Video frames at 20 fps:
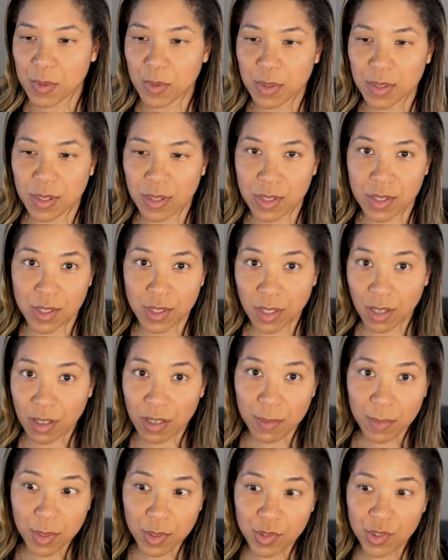with the
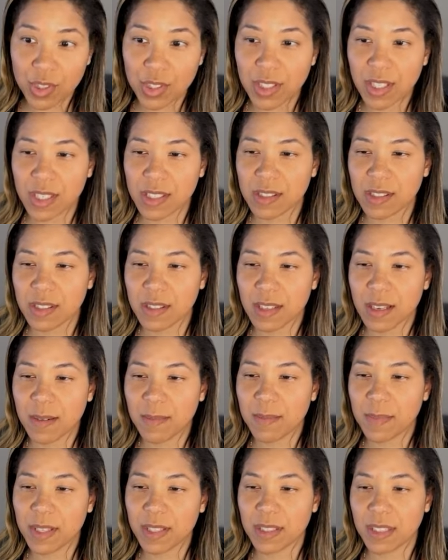star emoji next to
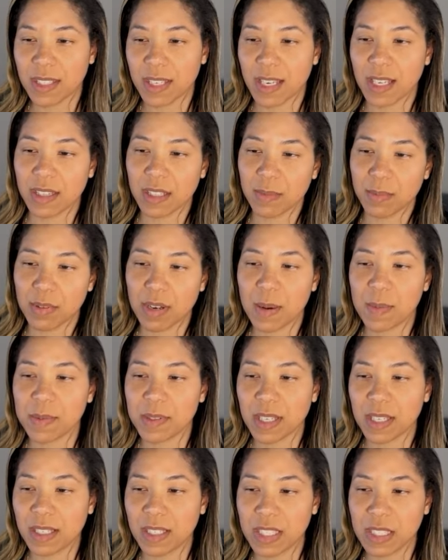them indicate the props
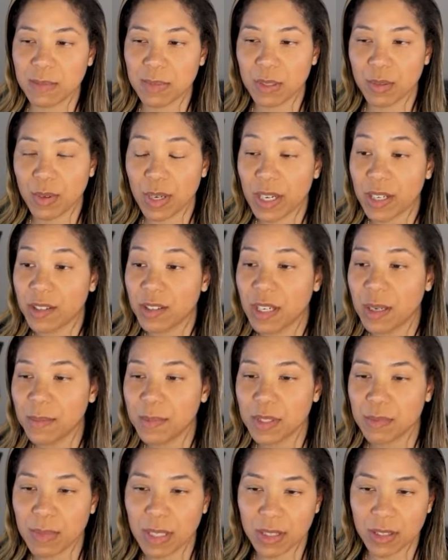that need to be wired up
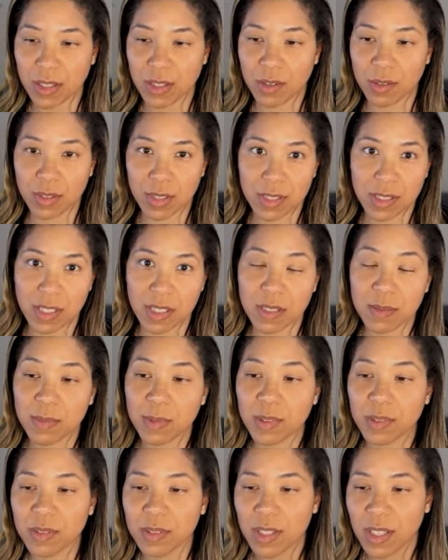to make the code
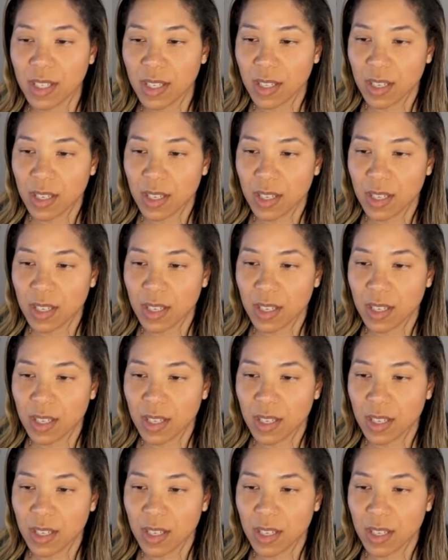accessible,